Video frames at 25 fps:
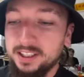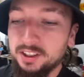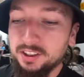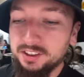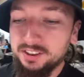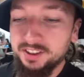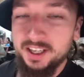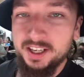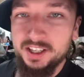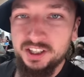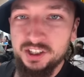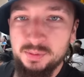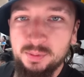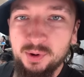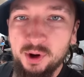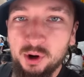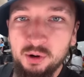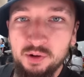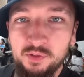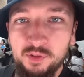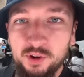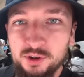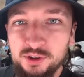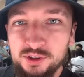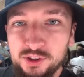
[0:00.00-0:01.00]
good, that spot.
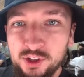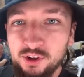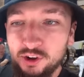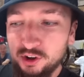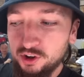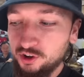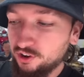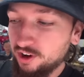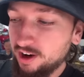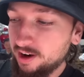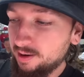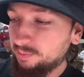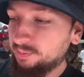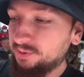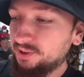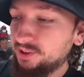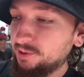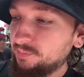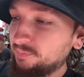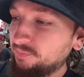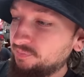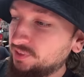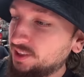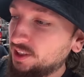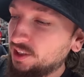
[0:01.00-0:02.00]
We've also grabbed
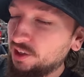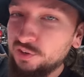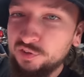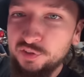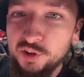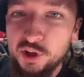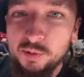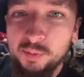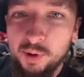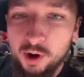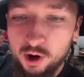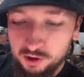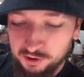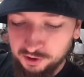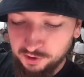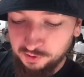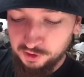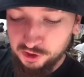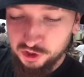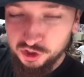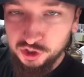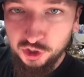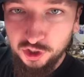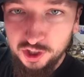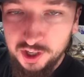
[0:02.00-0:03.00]
a few bottles of
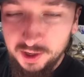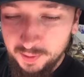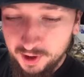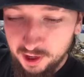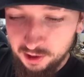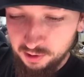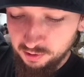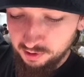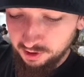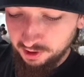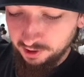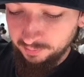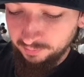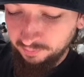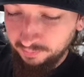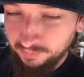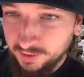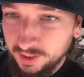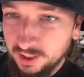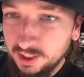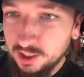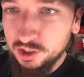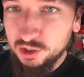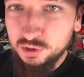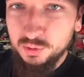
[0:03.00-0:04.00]
soy milk.
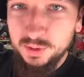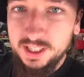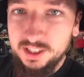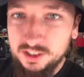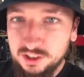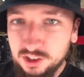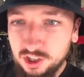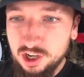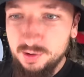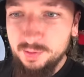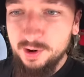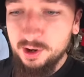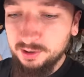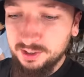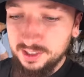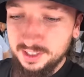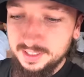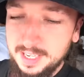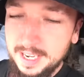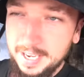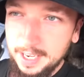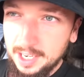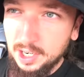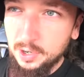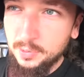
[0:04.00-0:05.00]
Sweet soy milk to
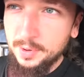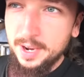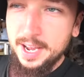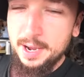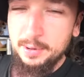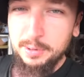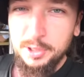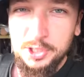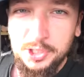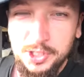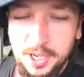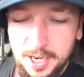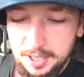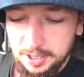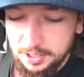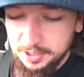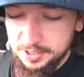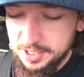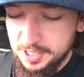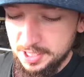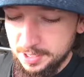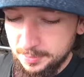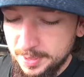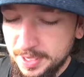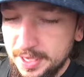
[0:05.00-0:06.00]
take away, we'll try
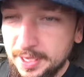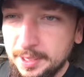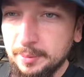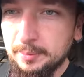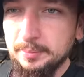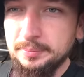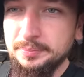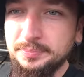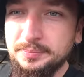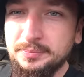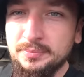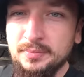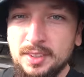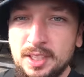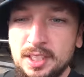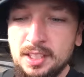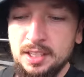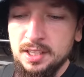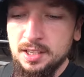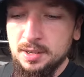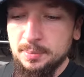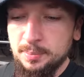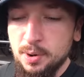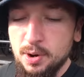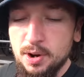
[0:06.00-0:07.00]
those in a minute.
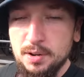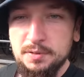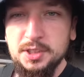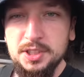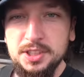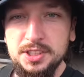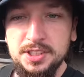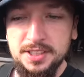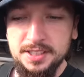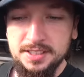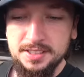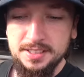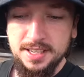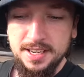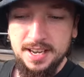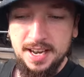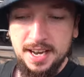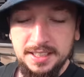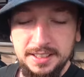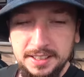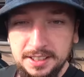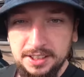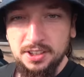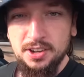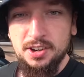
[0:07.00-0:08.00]
But I'm just going to say,
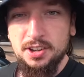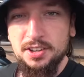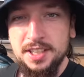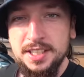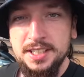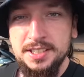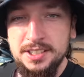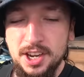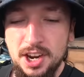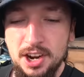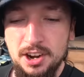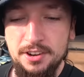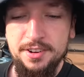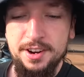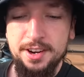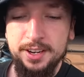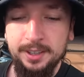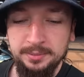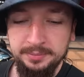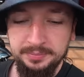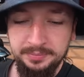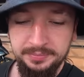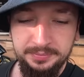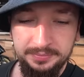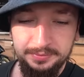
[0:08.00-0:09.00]
I didn't know this area,
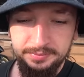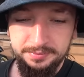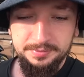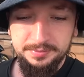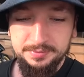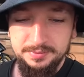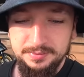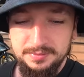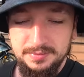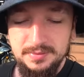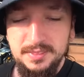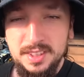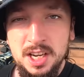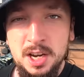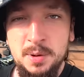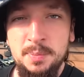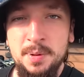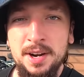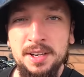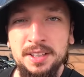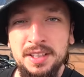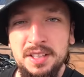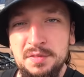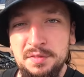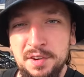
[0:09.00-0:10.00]

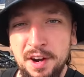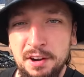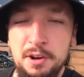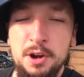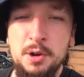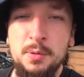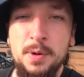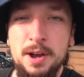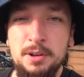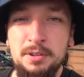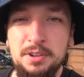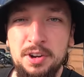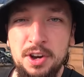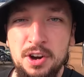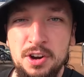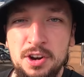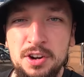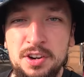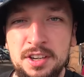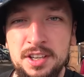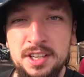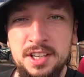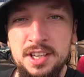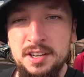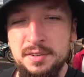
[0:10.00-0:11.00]
apparently very well
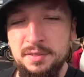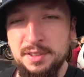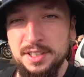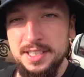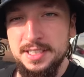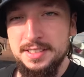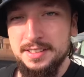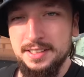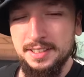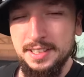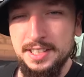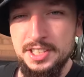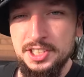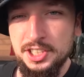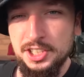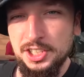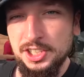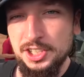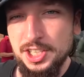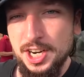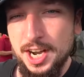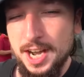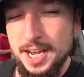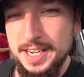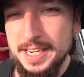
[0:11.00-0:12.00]
known for these delicious
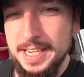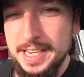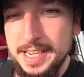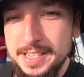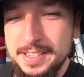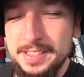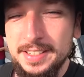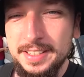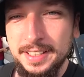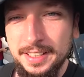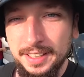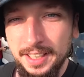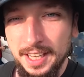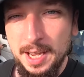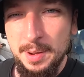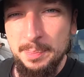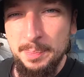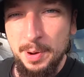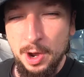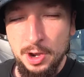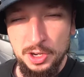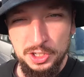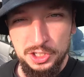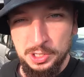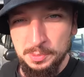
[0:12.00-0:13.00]
Chinese clay
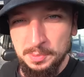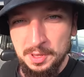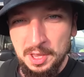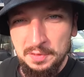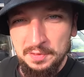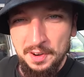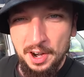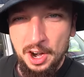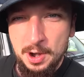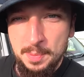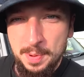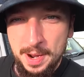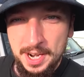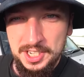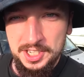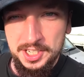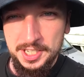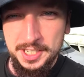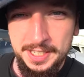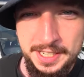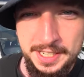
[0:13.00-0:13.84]
pots, some of the very best you